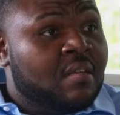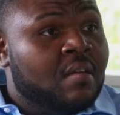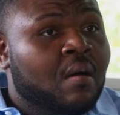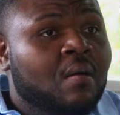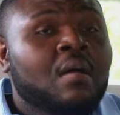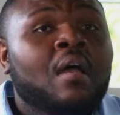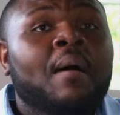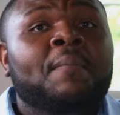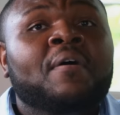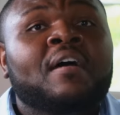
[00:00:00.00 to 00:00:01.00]
you know,
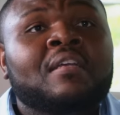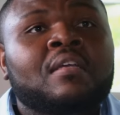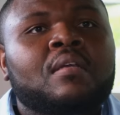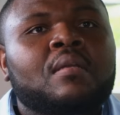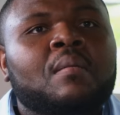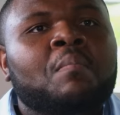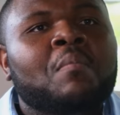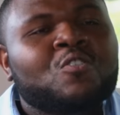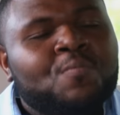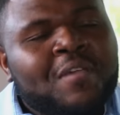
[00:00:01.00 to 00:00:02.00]
but
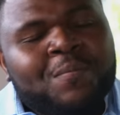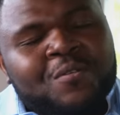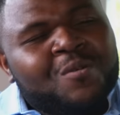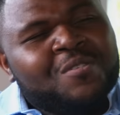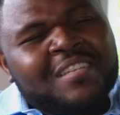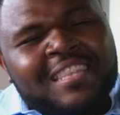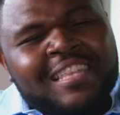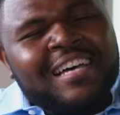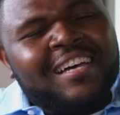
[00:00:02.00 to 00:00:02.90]
most people don't see the